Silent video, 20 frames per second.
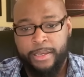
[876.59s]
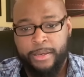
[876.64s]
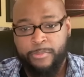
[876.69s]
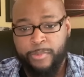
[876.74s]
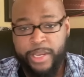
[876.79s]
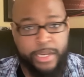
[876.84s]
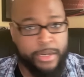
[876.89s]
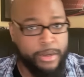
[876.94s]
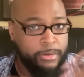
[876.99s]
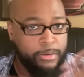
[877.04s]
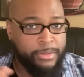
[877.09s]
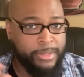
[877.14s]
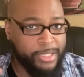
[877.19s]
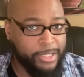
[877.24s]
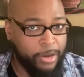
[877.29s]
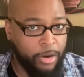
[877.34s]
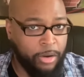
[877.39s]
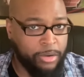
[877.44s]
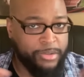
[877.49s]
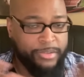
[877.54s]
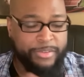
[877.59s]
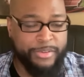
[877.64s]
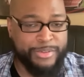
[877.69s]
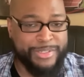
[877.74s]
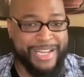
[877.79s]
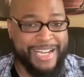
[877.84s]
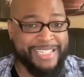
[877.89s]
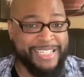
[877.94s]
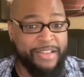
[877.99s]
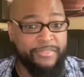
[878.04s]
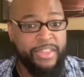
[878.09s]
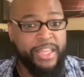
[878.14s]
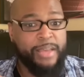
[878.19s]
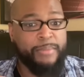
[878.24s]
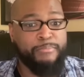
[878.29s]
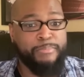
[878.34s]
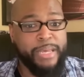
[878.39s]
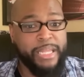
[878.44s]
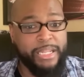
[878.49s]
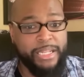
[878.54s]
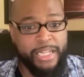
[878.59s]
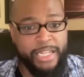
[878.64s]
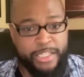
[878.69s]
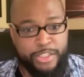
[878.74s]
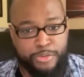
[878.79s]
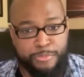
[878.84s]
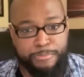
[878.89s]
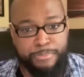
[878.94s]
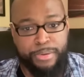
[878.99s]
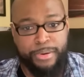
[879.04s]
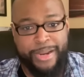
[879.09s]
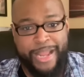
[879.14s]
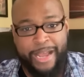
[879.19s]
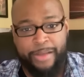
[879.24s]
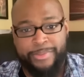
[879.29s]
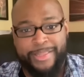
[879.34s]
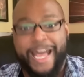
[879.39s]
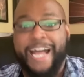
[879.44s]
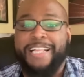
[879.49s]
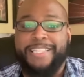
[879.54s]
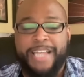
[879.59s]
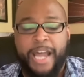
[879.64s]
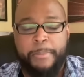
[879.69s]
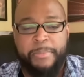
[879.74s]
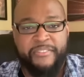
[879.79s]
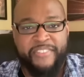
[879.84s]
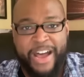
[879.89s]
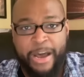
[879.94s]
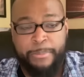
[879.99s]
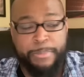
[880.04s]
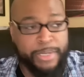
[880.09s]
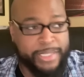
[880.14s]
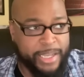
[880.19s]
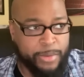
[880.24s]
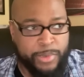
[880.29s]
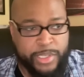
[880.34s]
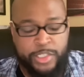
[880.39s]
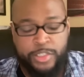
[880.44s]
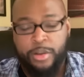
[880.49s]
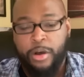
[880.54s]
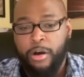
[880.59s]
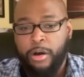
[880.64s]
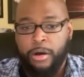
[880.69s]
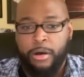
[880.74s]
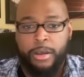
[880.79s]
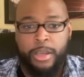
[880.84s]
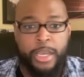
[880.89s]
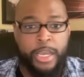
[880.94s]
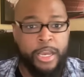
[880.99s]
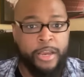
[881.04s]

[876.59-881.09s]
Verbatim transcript: We know all of those guys have the ability to put out that type of output that we saw